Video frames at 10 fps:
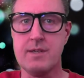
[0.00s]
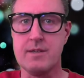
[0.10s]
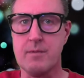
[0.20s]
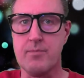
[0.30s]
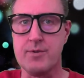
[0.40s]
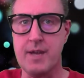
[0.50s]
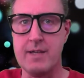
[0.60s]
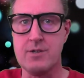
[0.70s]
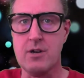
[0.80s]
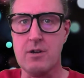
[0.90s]
the
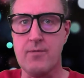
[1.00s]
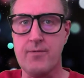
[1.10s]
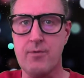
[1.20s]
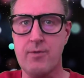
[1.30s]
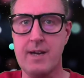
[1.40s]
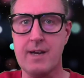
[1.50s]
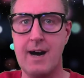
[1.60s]
potential of doing